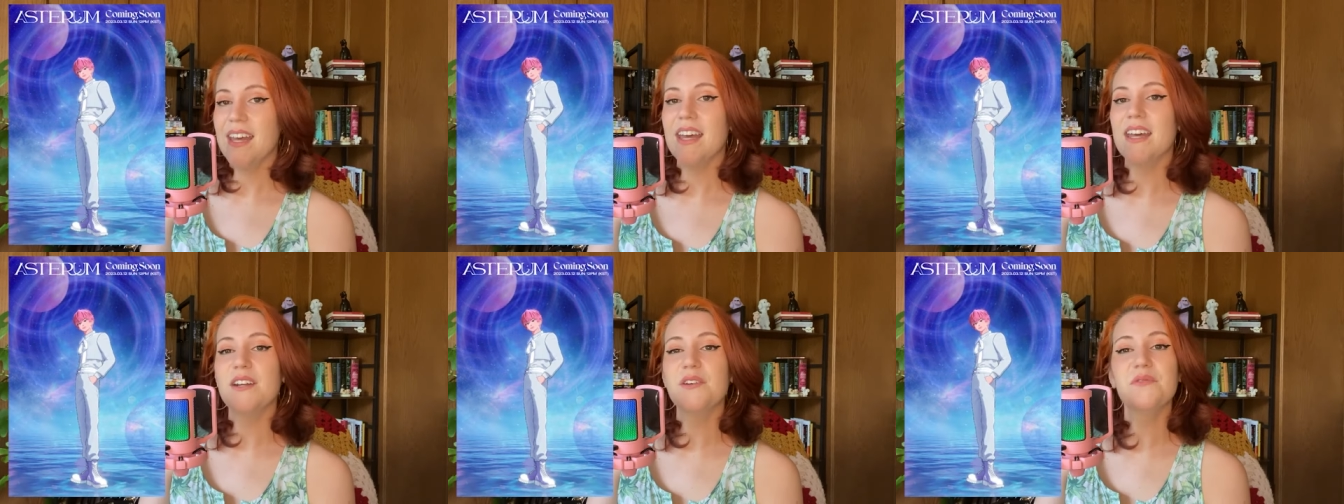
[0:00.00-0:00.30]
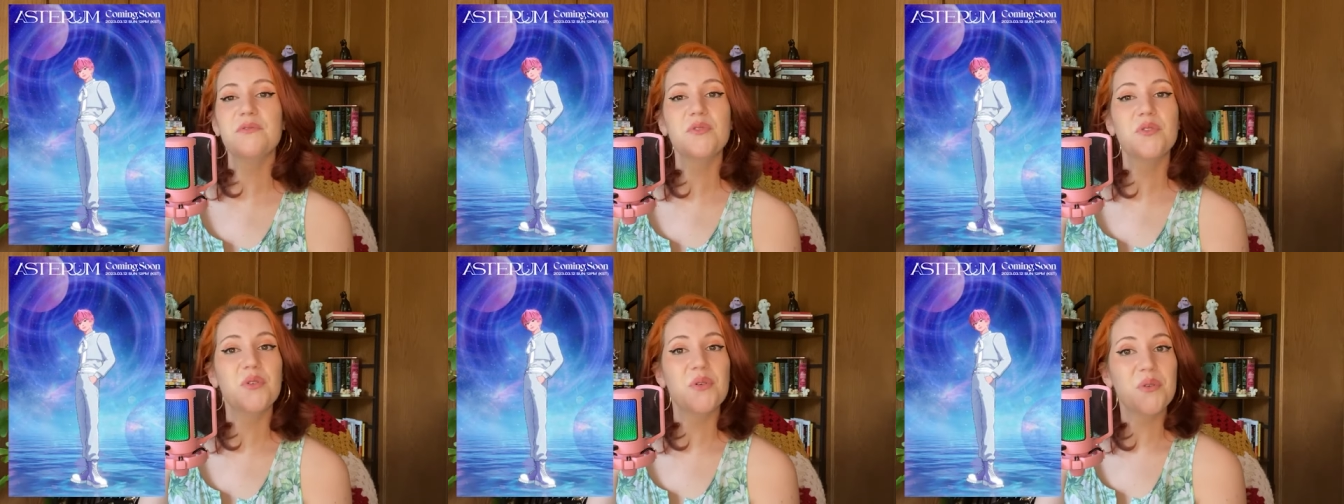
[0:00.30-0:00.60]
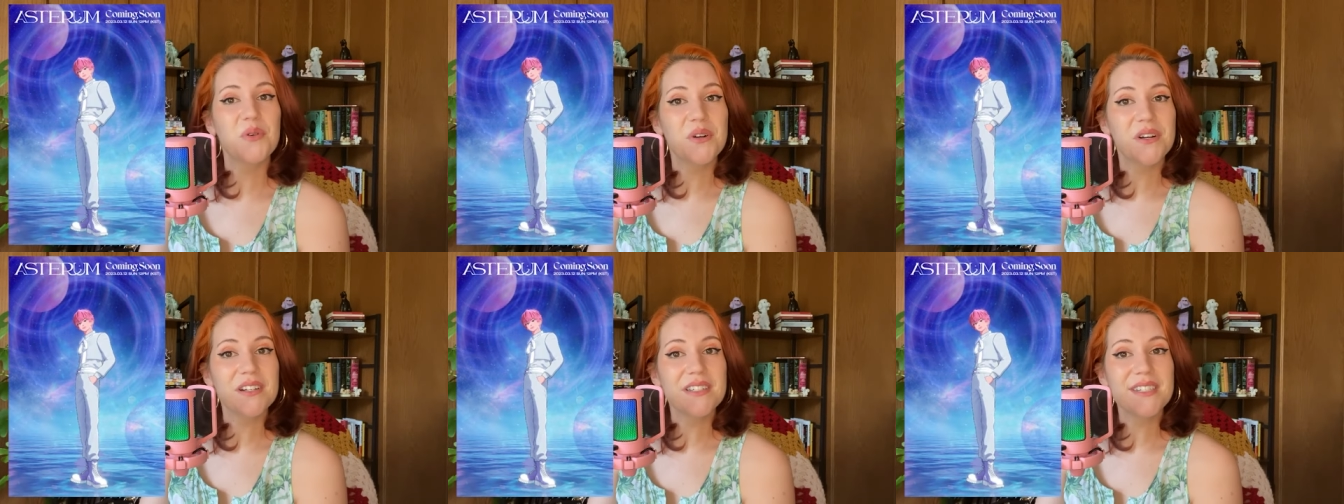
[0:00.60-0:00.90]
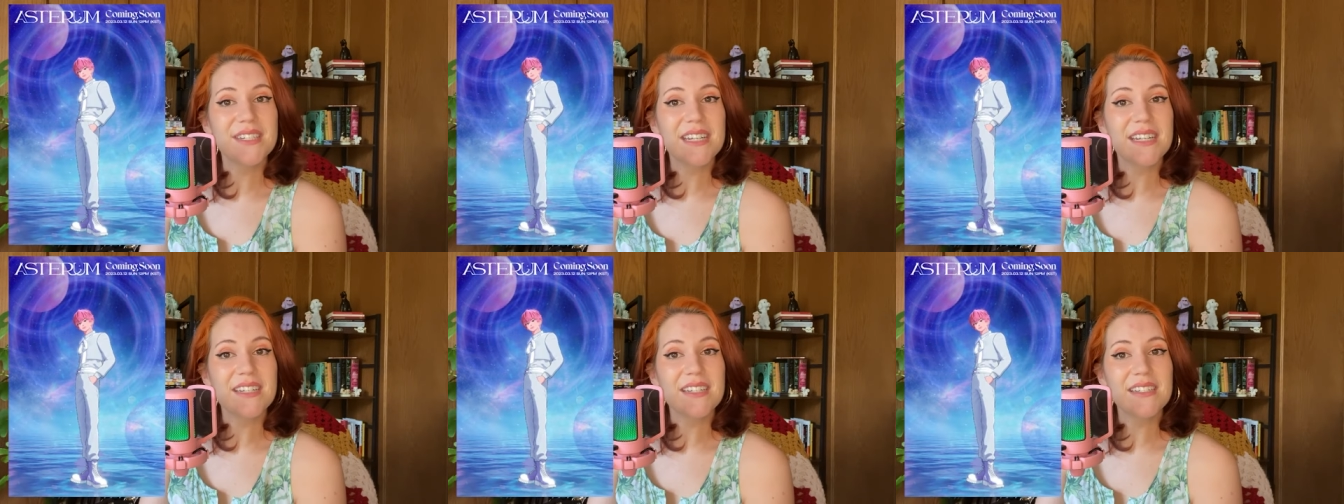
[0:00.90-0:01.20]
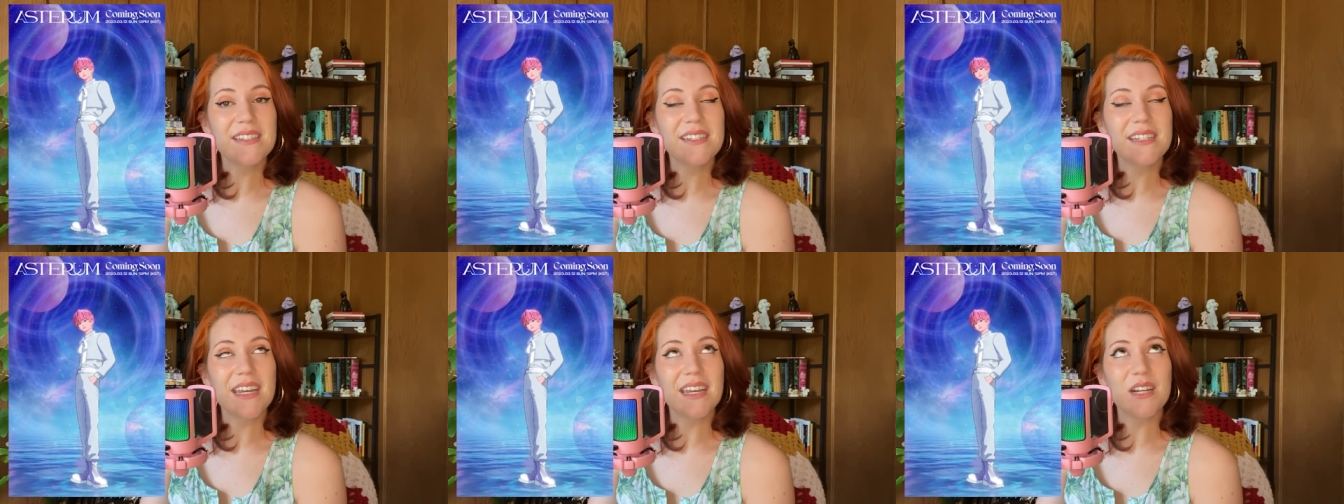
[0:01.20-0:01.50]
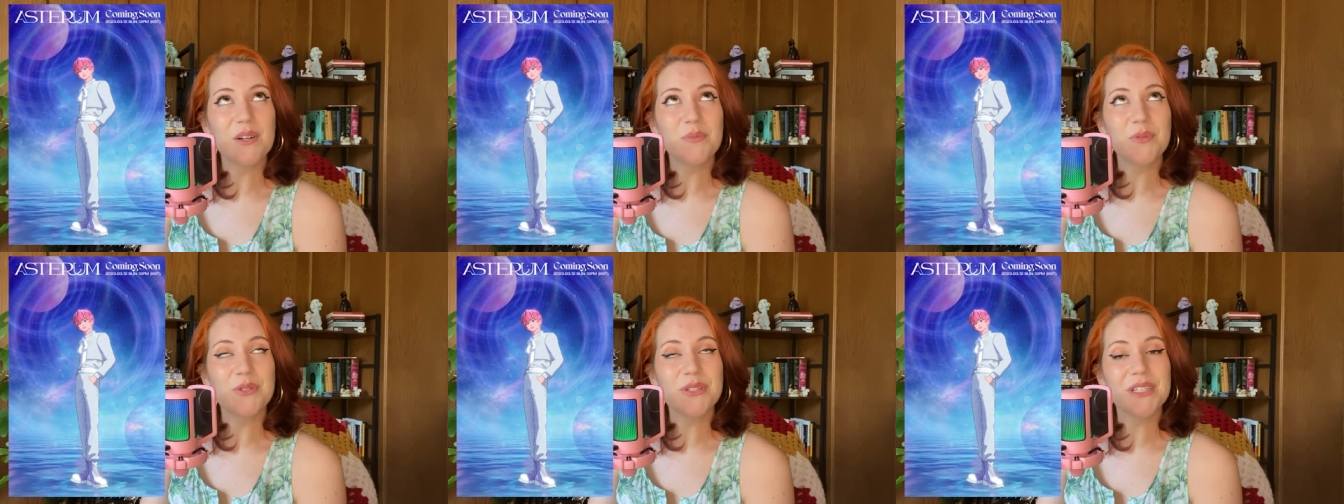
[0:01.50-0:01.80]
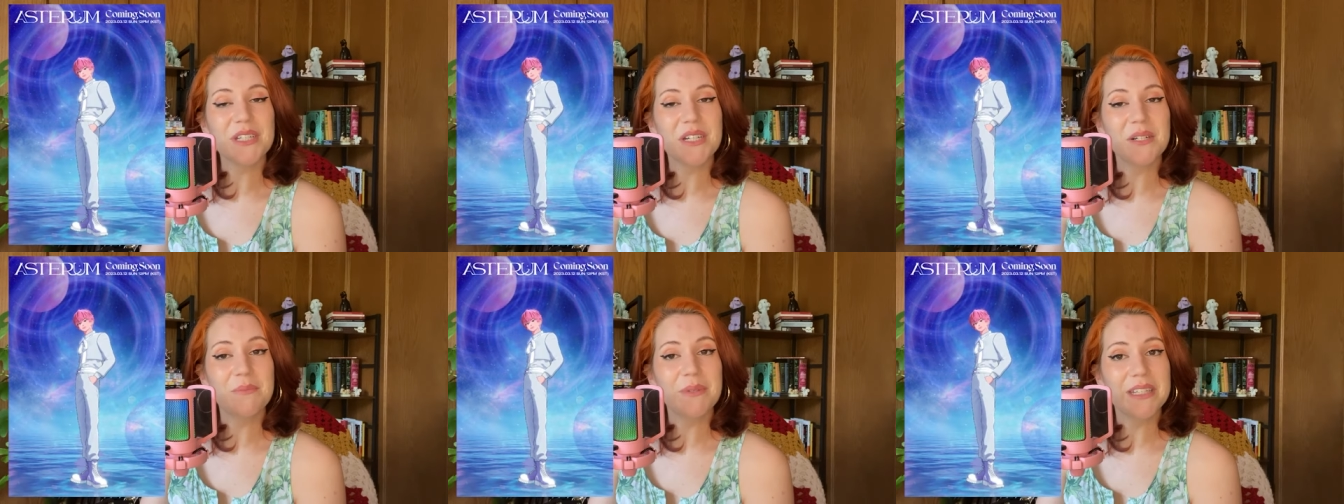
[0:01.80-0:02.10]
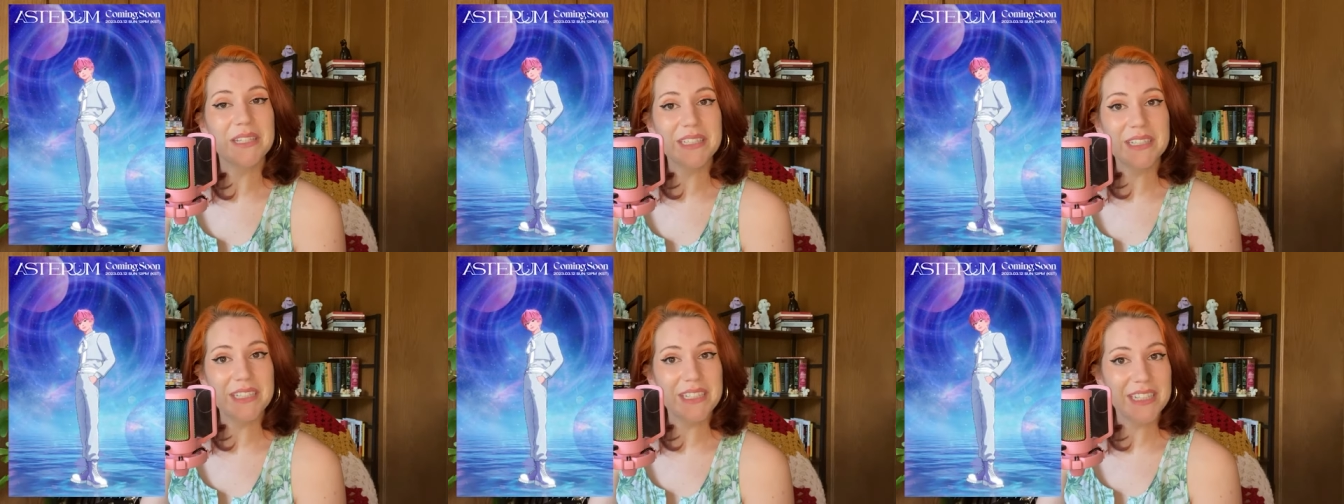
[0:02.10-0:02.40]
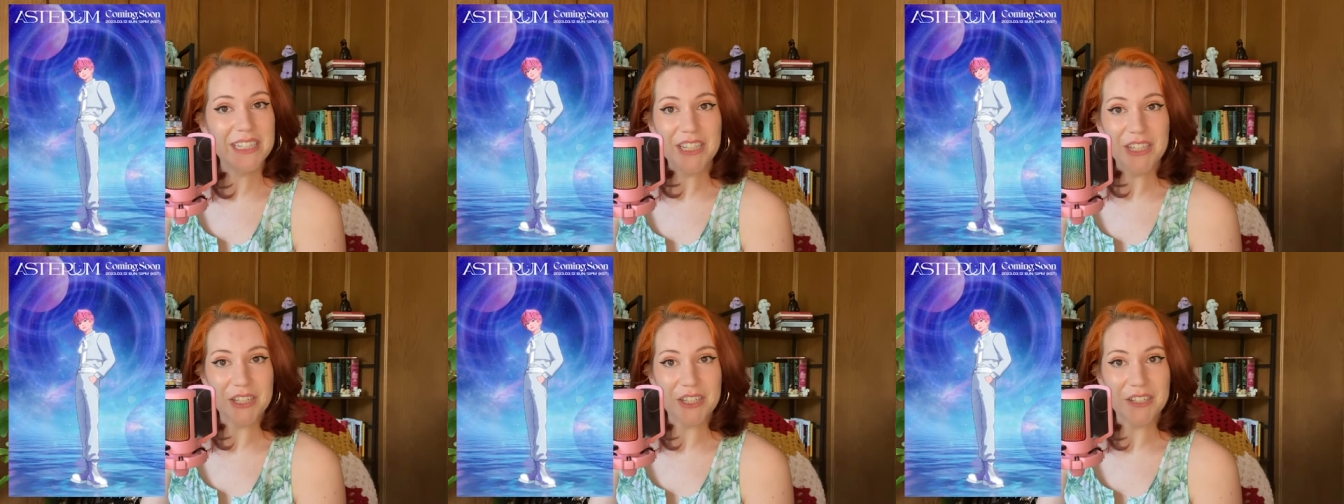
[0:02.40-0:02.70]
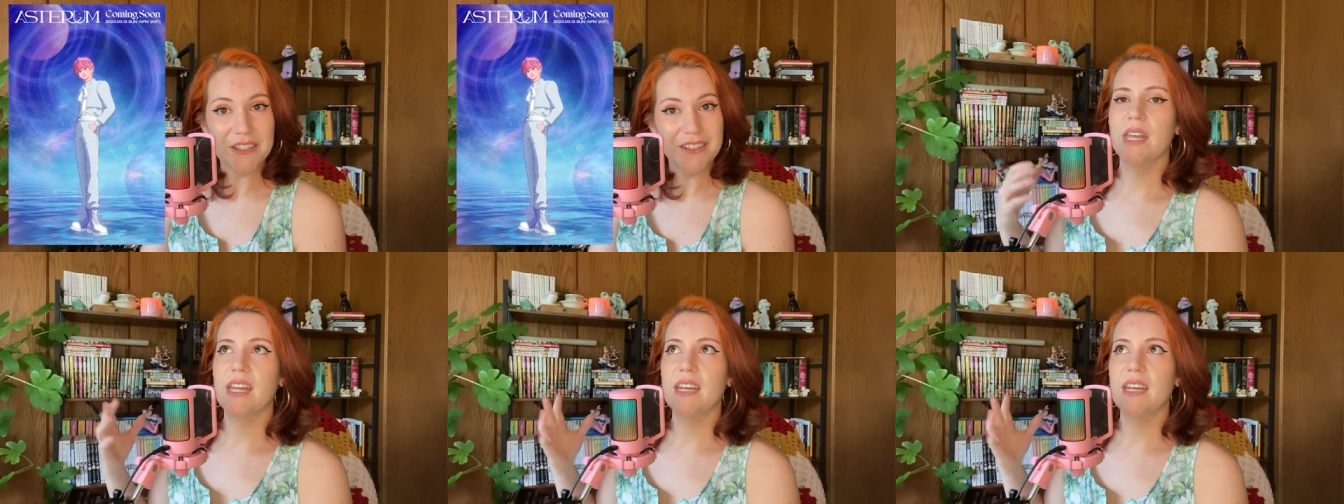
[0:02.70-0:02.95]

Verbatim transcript: and of course, his animal is going to be the deer.